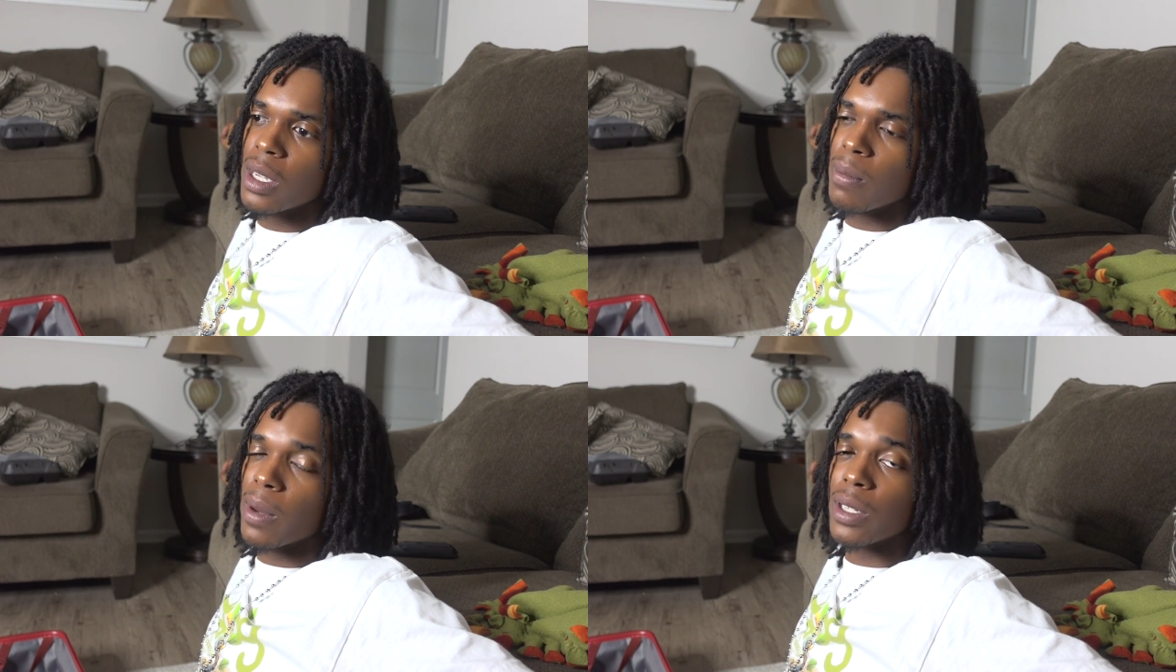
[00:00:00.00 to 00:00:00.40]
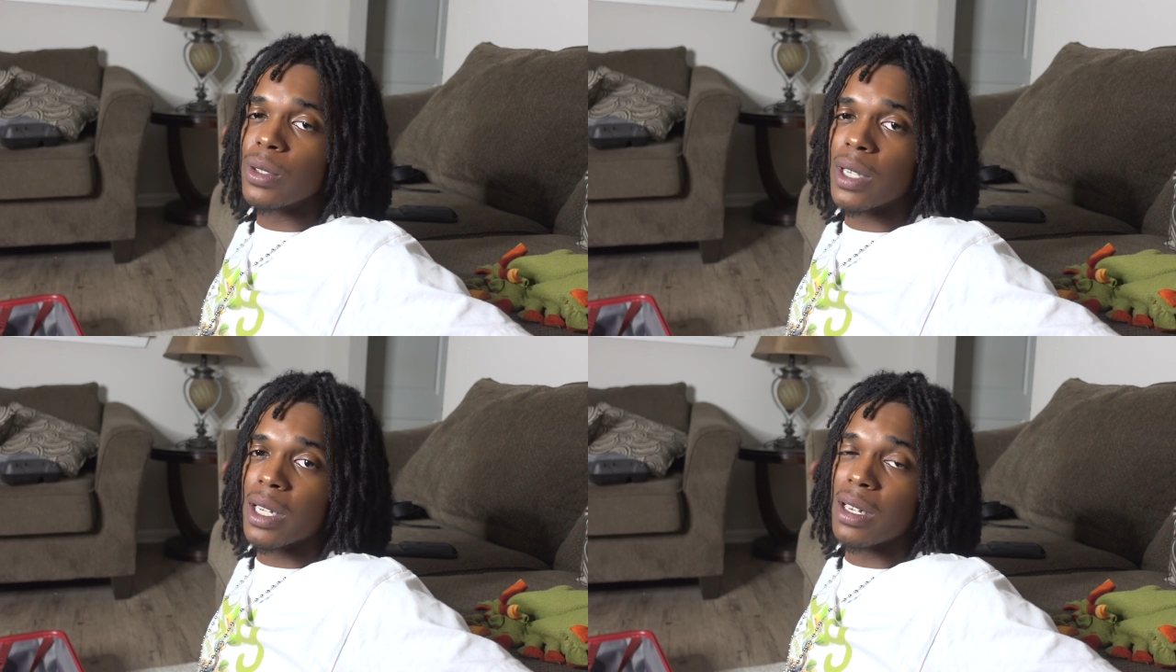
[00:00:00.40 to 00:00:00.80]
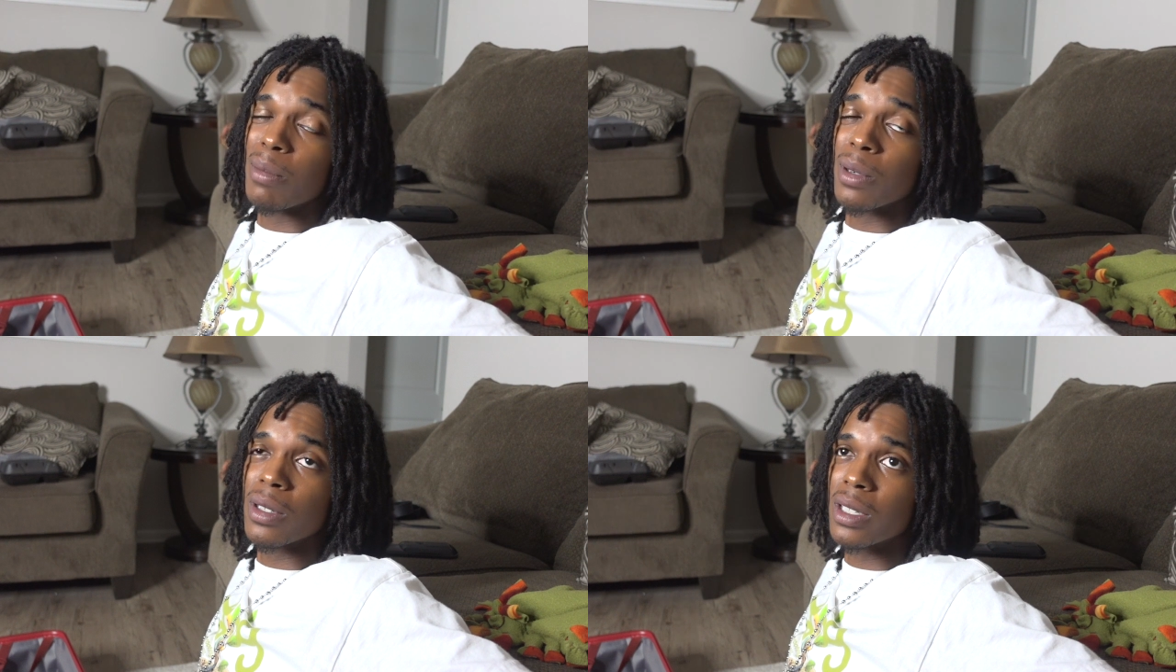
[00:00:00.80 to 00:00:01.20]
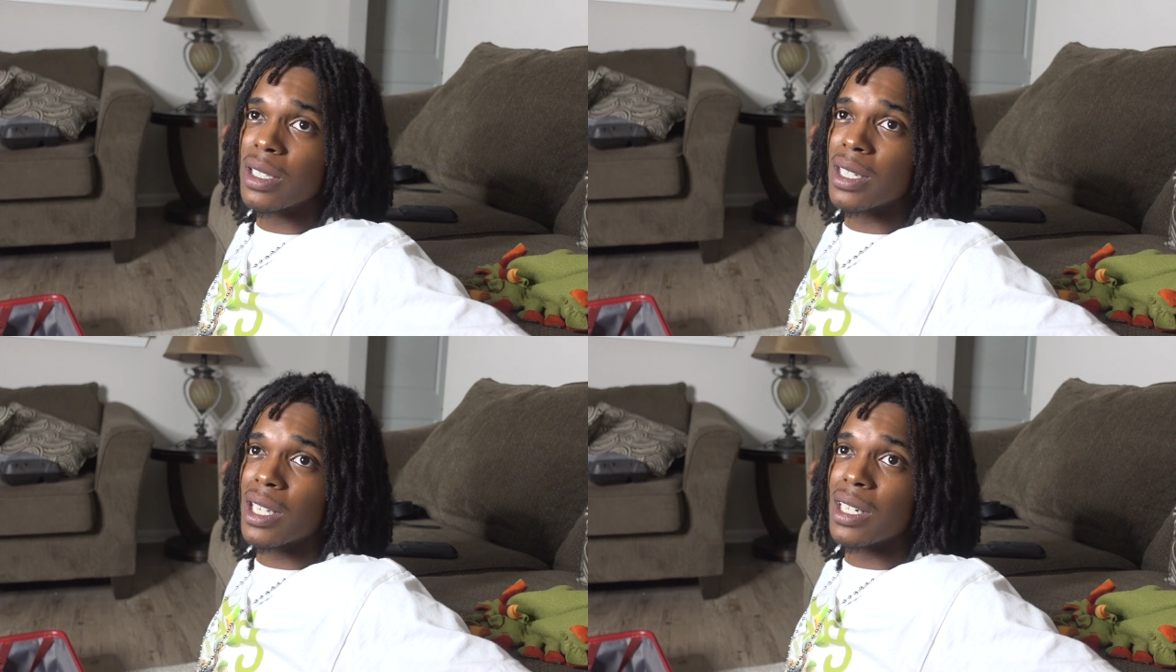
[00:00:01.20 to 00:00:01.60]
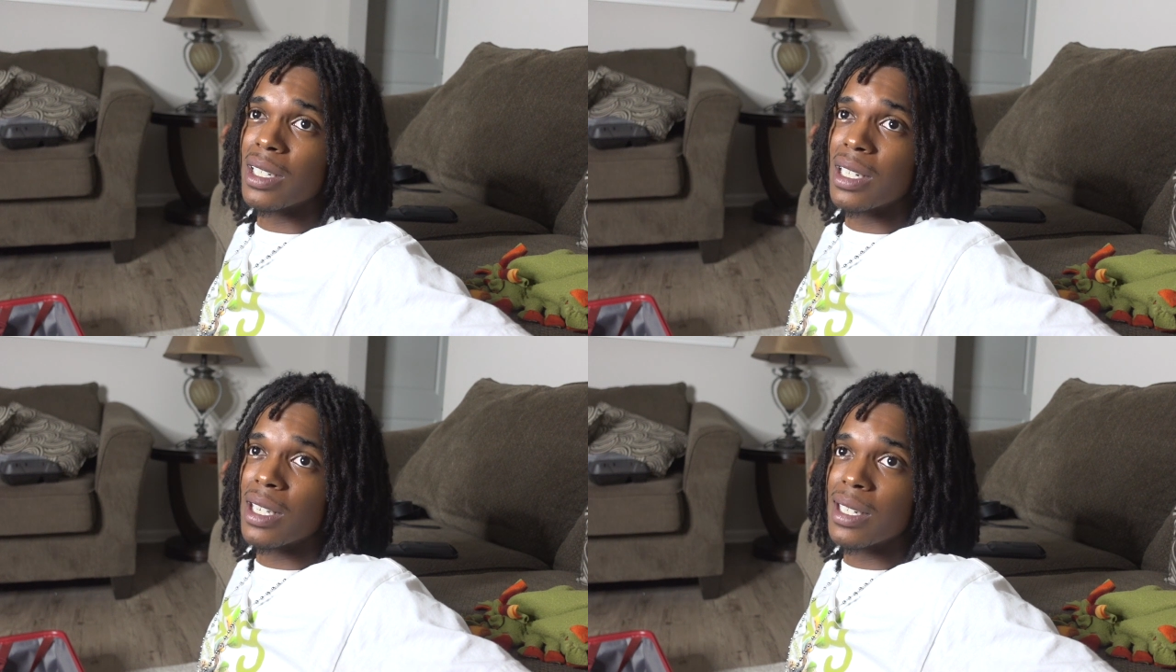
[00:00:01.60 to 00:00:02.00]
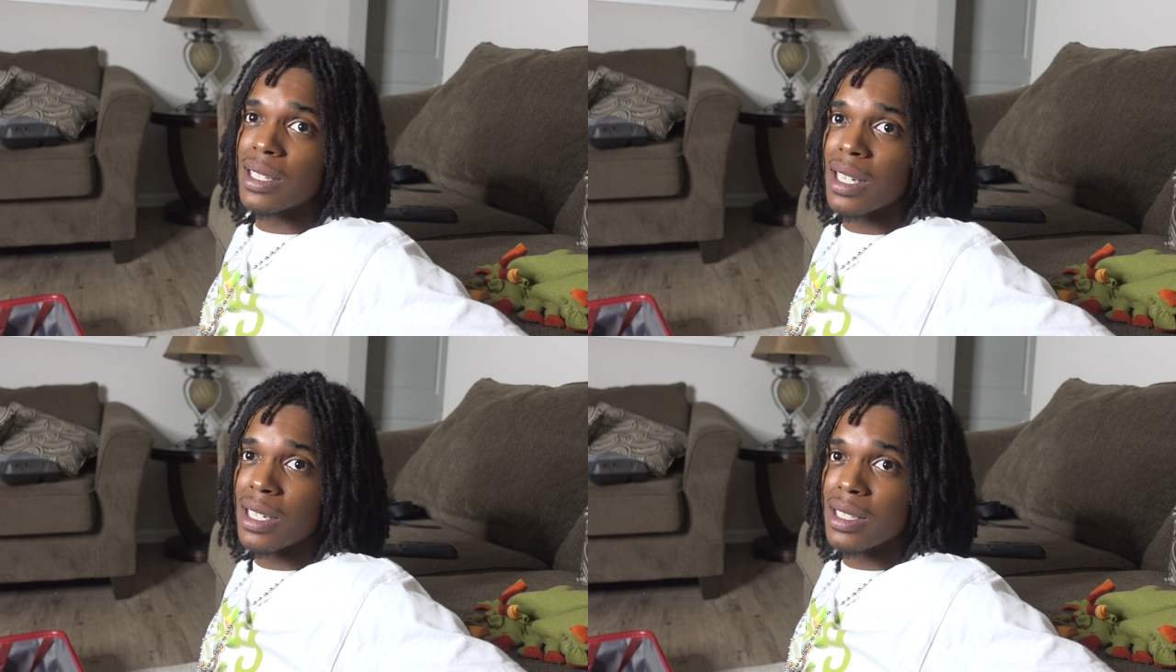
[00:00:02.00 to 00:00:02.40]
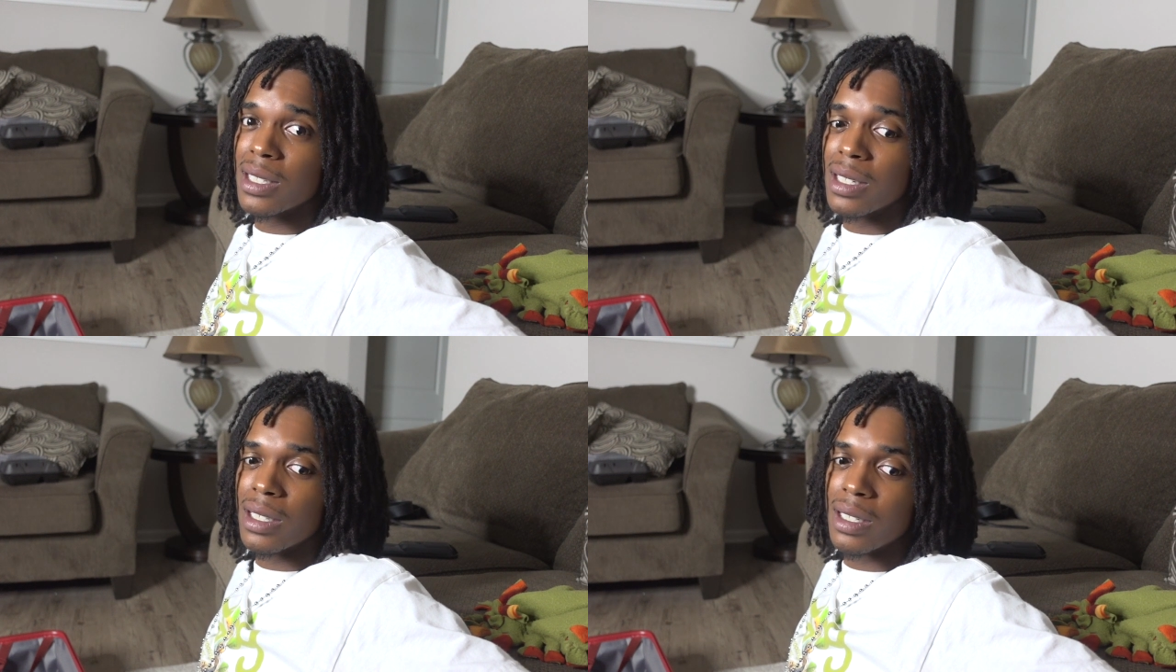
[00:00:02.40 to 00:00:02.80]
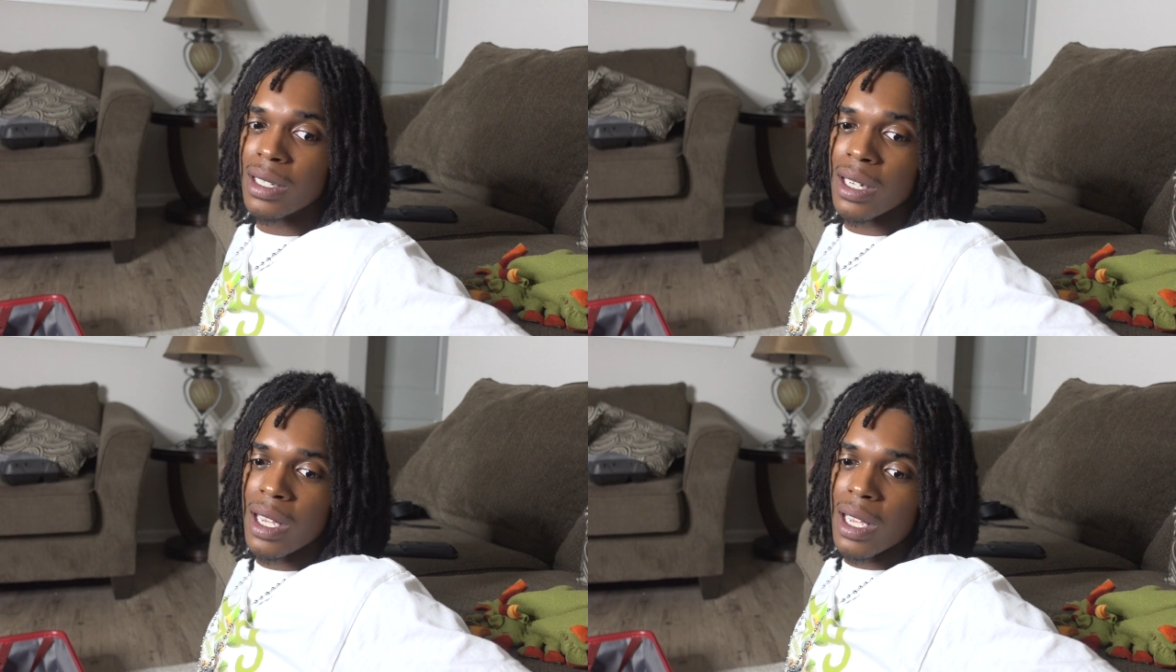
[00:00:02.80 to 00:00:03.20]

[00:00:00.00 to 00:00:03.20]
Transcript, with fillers: But I still gotta get up early because I gotta get other things done.